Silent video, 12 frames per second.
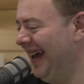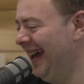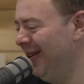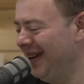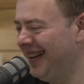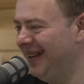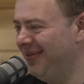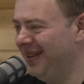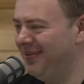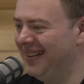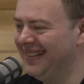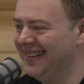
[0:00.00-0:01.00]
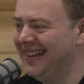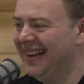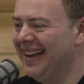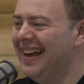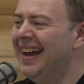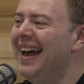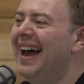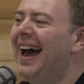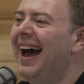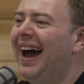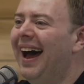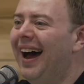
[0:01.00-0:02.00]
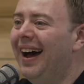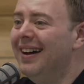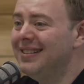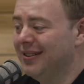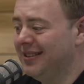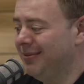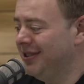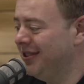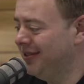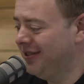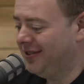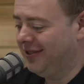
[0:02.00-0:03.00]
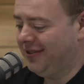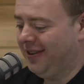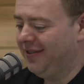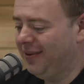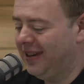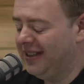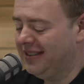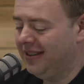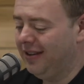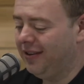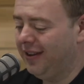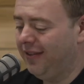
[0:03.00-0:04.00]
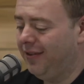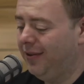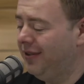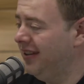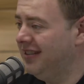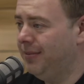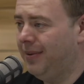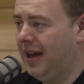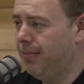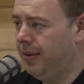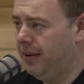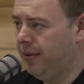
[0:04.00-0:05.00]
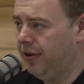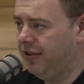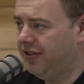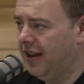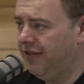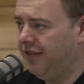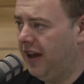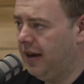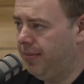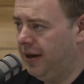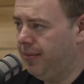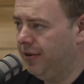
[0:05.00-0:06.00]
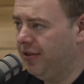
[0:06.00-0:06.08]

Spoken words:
We're keeping you busy. So I suppose just for everyone listening, look, if you would tell us a bit about yourself and a bit about